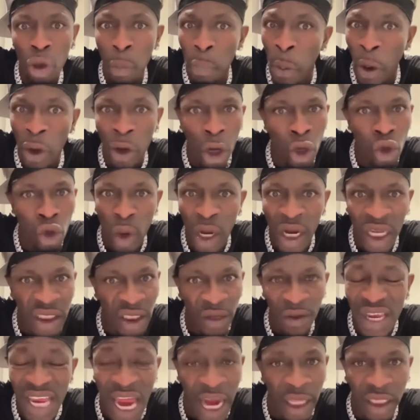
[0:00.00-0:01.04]
Hey, Mr.
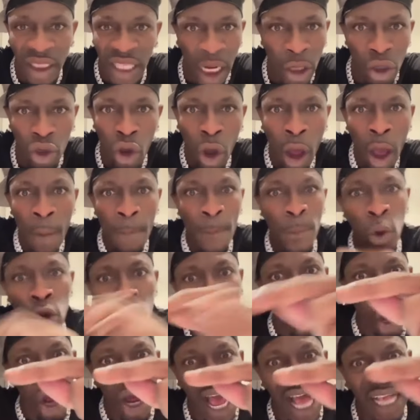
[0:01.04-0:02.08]
Logic, you put not do anything. Here
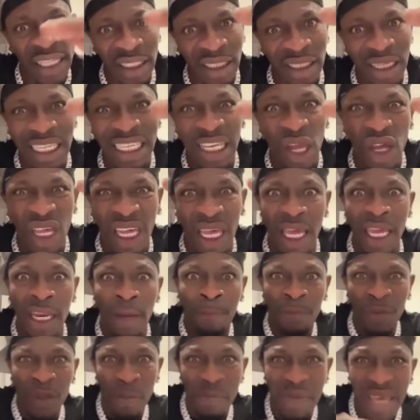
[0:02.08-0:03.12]
they tell you, Bulldog
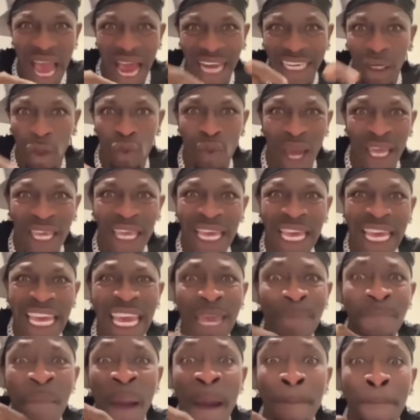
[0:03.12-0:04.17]
asked
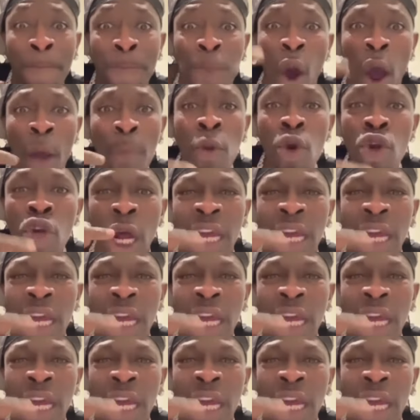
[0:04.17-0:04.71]
me and the work.